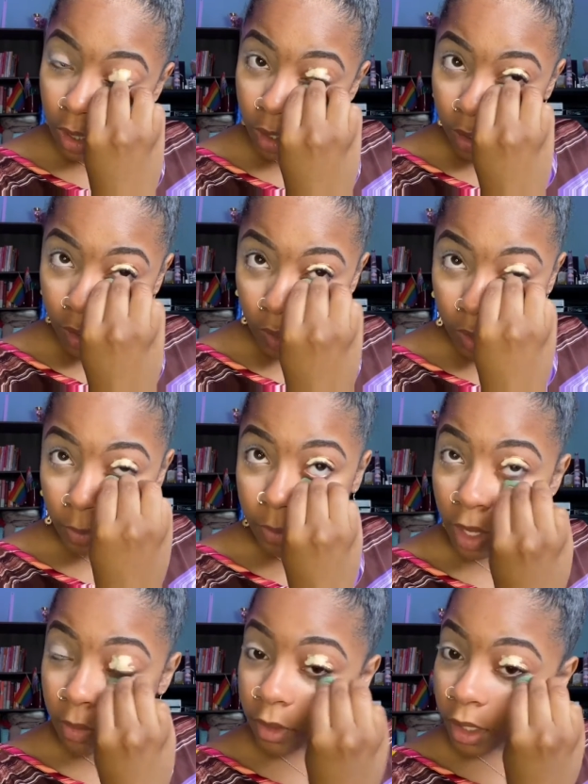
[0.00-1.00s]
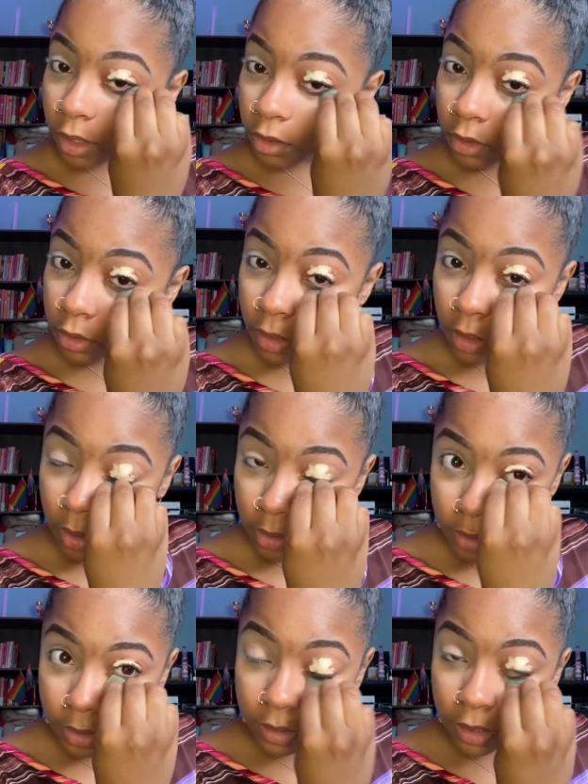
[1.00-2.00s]
I'll keep that right under there
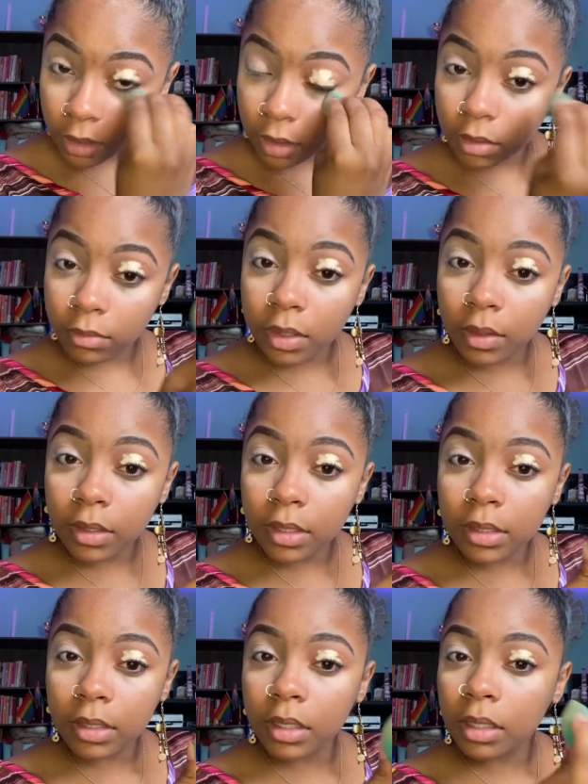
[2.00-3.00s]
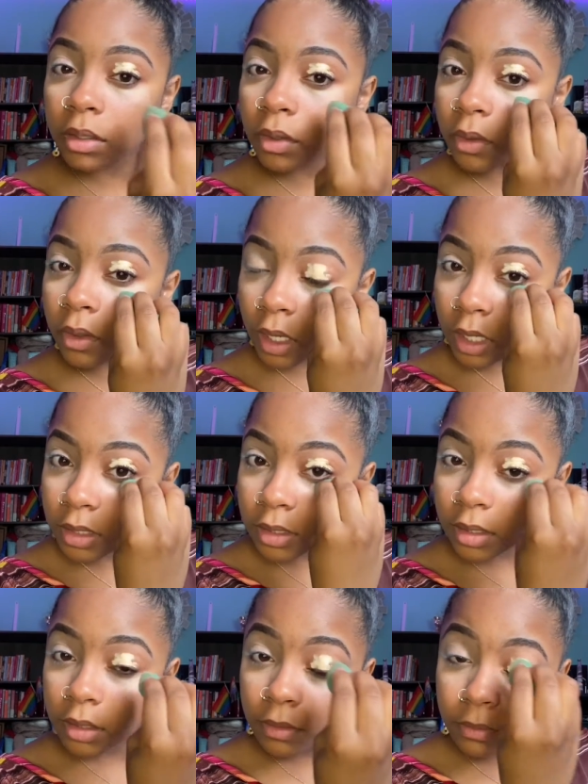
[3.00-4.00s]
this time so it doesn't look a little
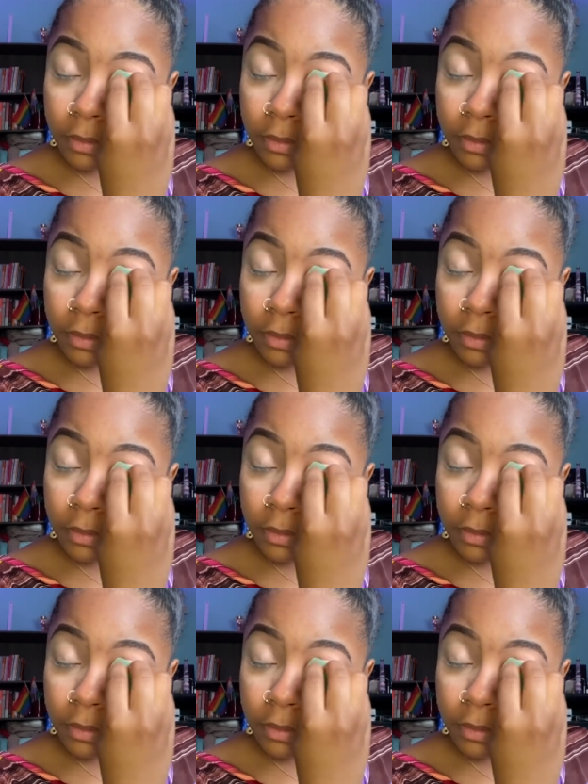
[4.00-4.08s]
crazy.